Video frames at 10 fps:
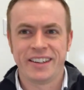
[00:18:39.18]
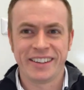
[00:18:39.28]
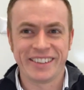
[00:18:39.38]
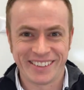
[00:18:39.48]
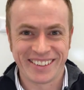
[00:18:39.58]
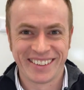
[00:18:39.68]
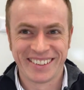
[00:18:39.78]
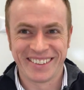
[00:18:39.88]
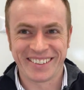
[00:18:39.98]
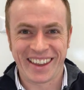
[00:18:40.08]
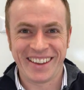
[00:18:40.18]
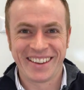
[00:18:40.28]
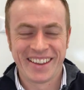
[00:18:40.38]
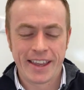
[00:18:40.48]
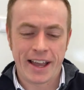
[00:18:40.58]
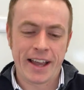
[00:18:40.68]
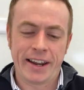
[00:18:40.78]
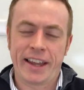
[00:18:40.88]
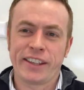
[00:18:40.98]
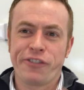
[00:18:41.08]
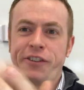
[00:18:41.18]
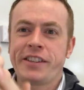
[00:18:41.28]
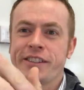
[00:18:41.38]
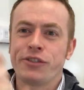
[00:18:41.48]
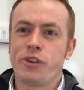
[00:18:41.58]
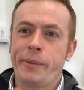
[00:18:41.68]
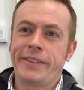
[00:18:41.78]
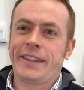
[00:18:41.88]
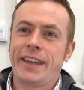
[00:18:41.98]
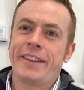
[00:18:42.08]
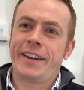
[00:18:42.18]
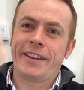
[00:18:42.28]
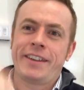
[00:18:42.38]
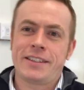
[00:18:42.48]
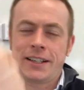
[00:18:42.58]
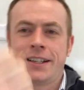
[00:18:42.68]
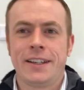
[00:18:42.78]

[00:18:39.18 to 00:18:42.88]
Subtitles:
Like this, okay? And like your fists are rubbing together like this.